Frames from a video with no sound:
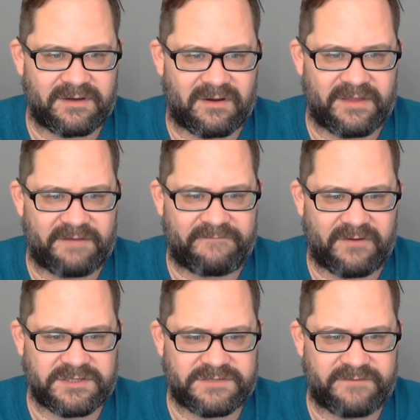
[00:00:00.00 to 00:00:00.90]
that
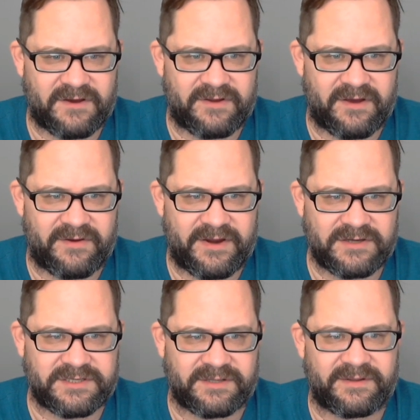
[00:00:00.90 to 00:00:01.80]
first photo.
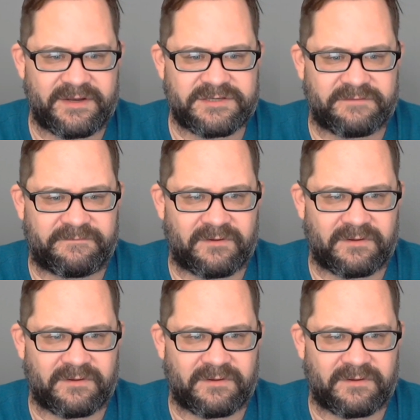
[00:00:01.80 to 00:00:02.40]
Here's a full